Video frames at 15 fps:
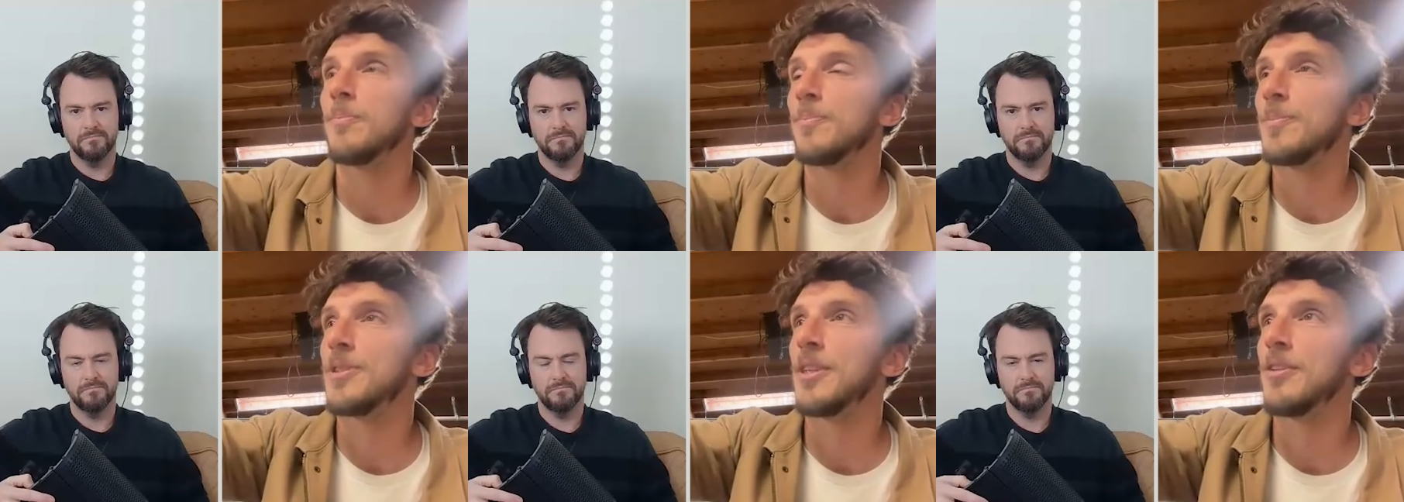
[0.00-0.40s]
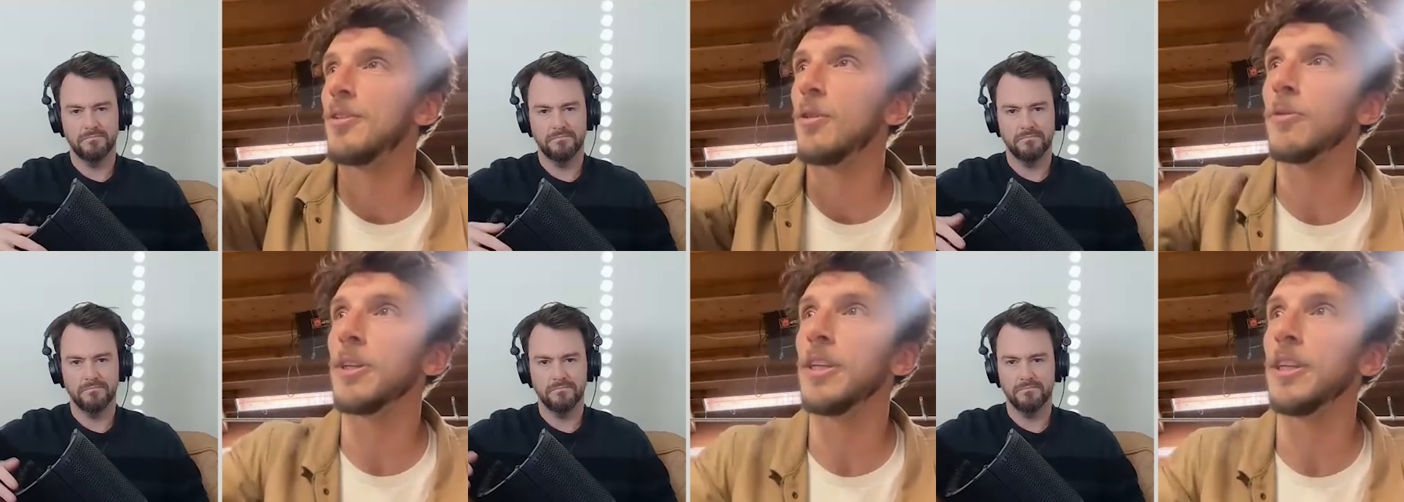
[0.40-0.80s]
Speaker 1: sitting
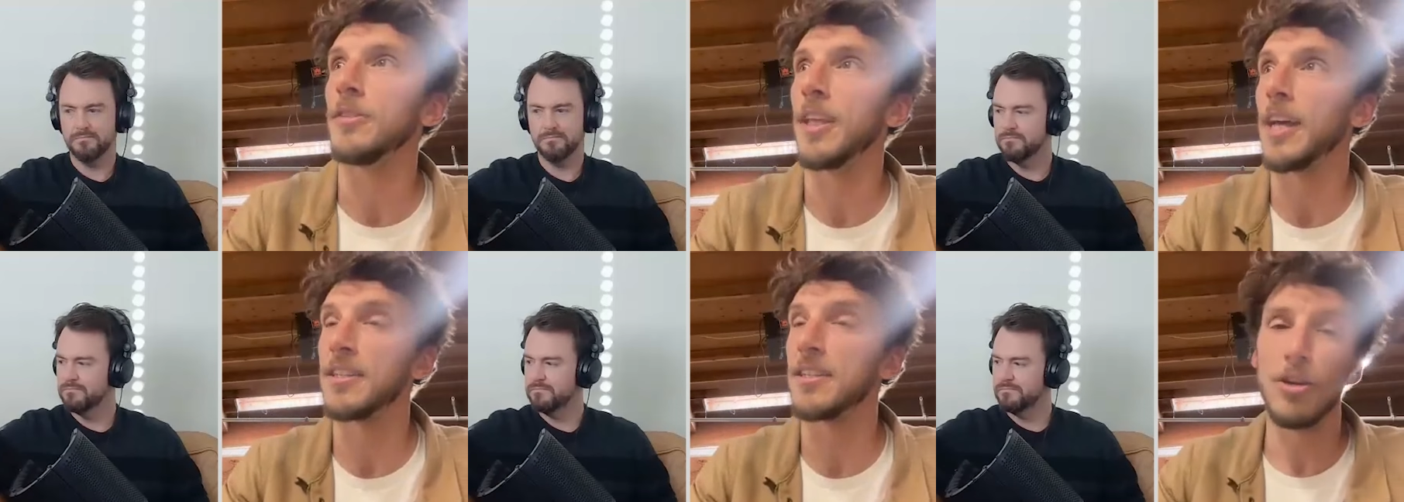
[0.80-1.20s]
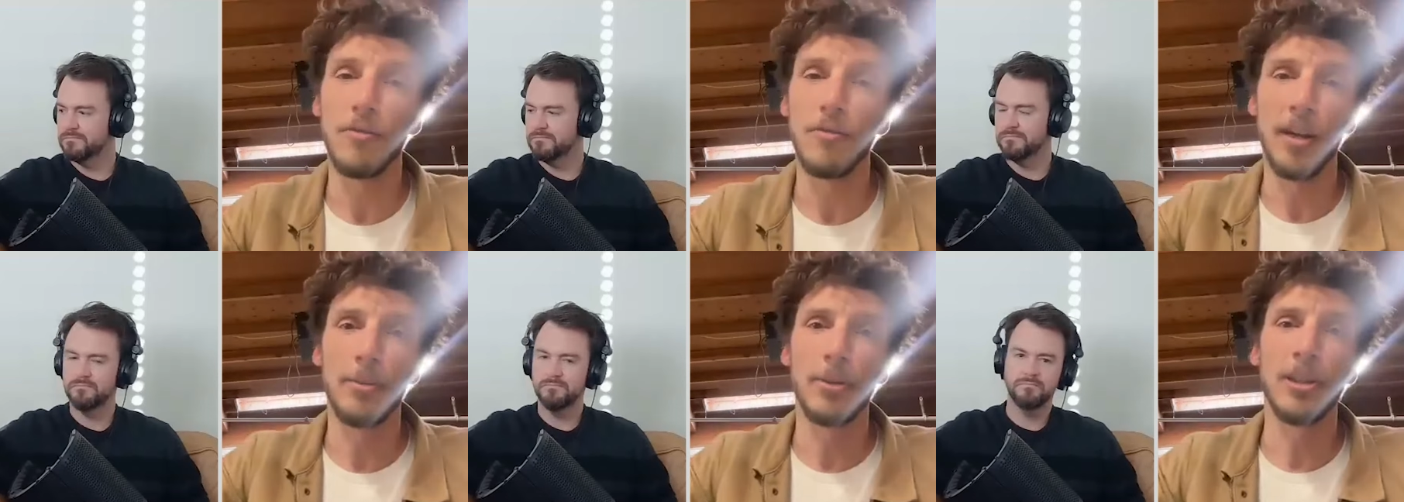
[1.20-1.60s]
over here that has no
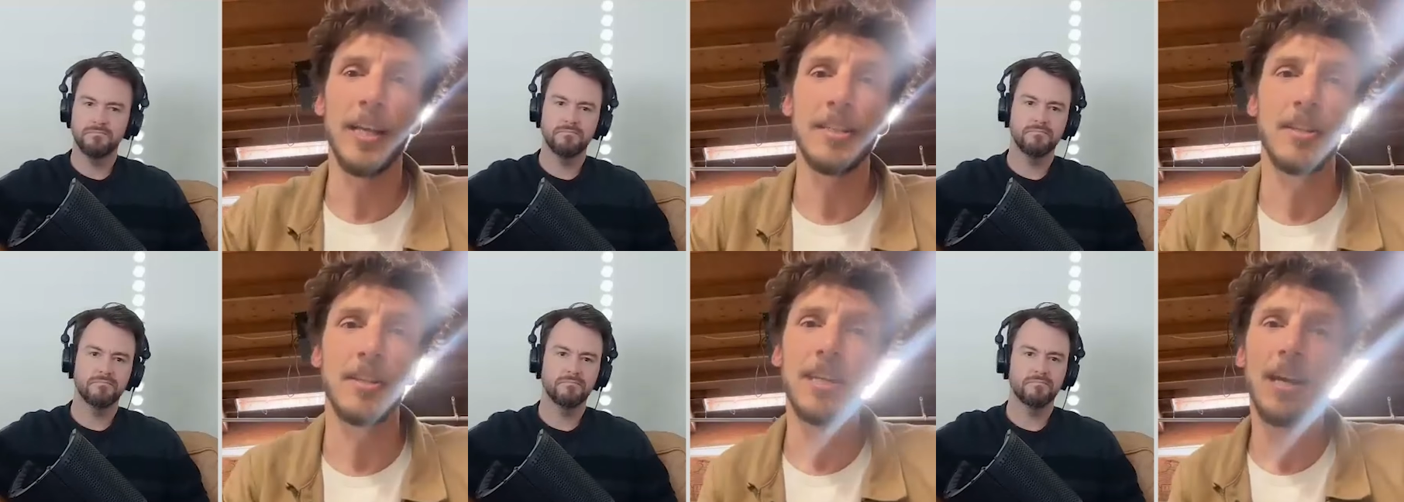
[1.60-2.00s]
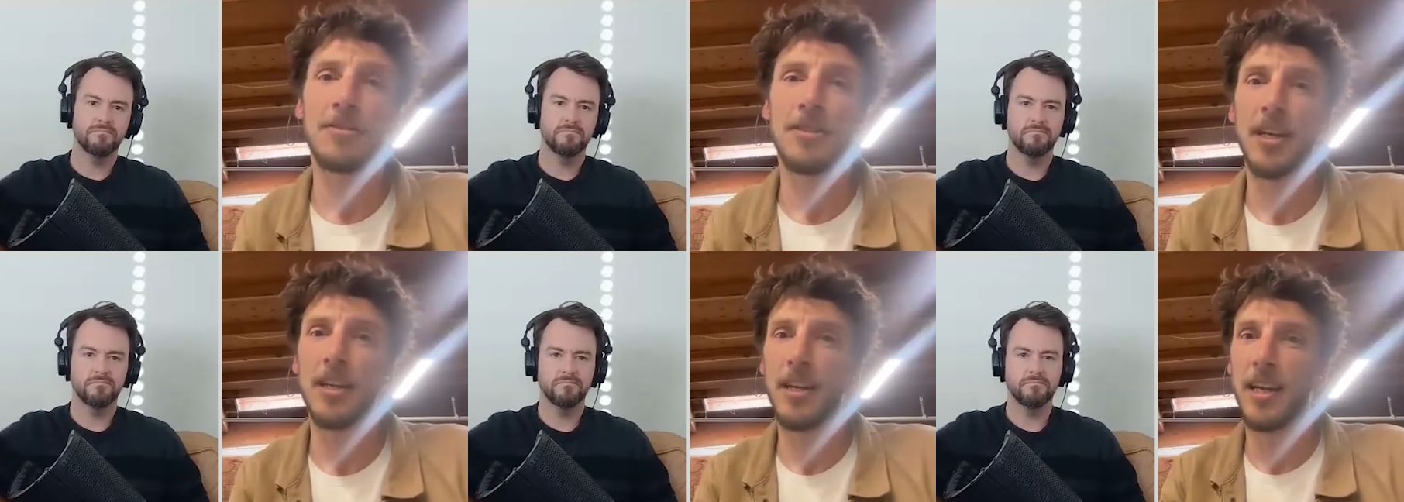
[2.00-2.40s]
fiberglass on the outside.